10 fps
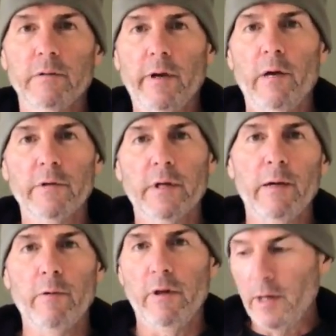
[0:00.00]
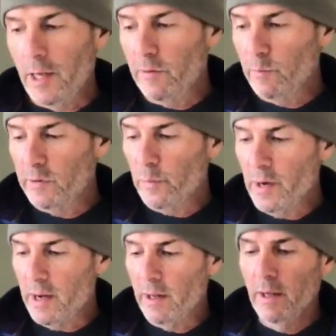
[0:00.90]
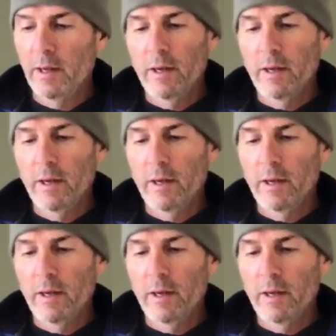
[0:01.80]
So I always hike with it in this one spot.